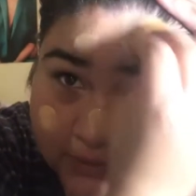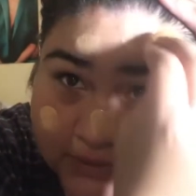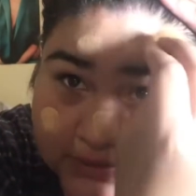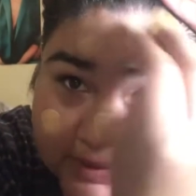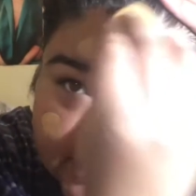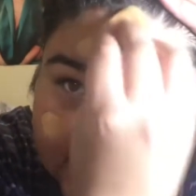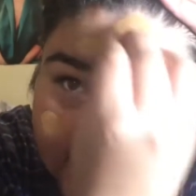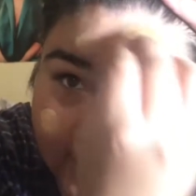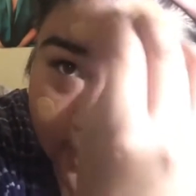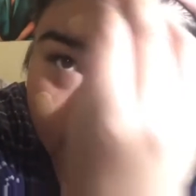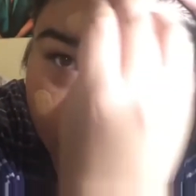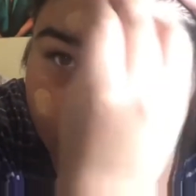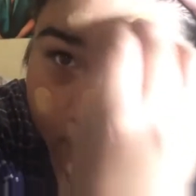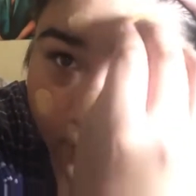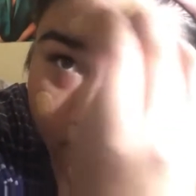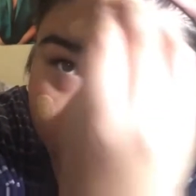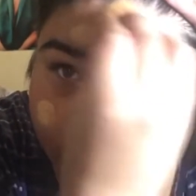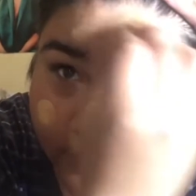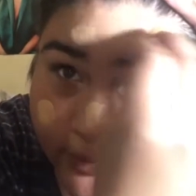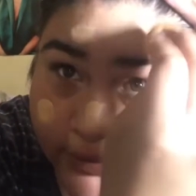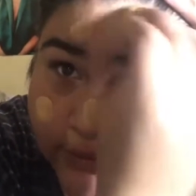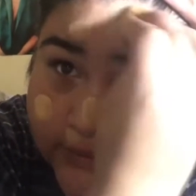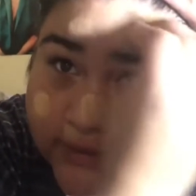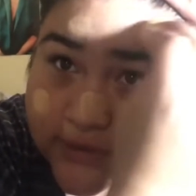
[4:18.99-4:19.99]

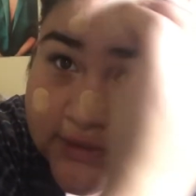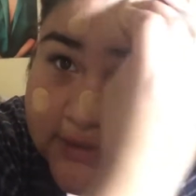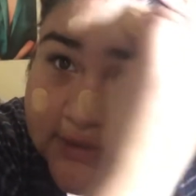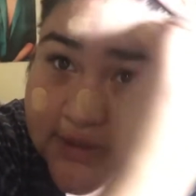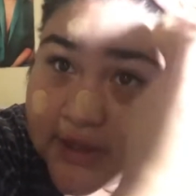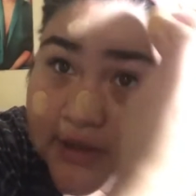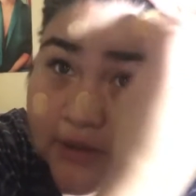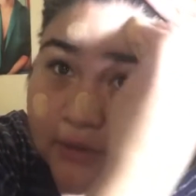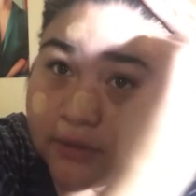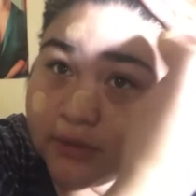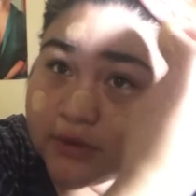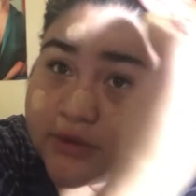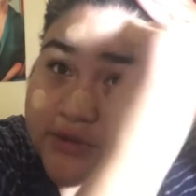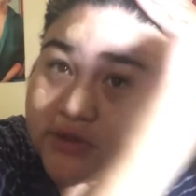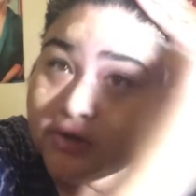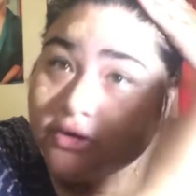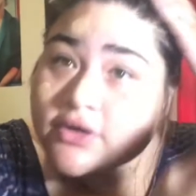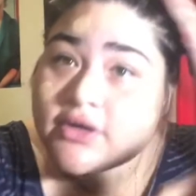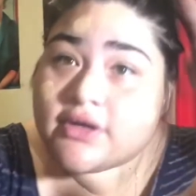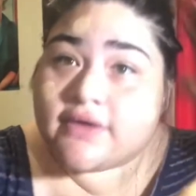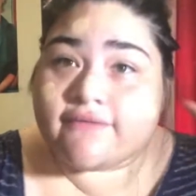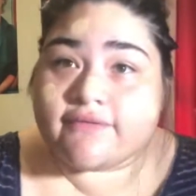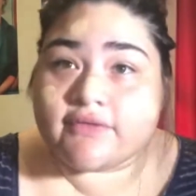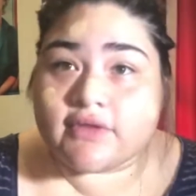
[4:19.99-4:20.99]
downwards.
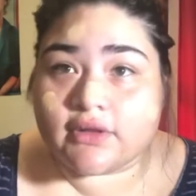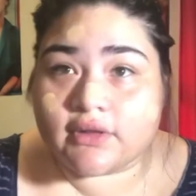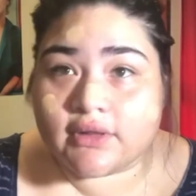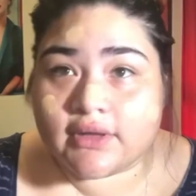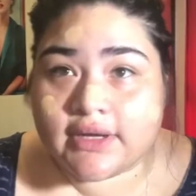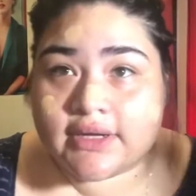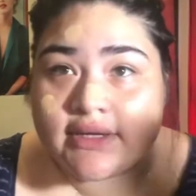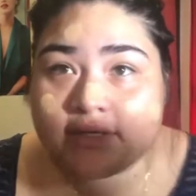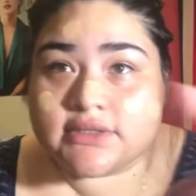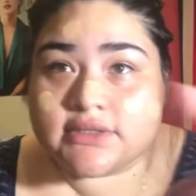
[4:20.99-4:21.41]
Sorry if the light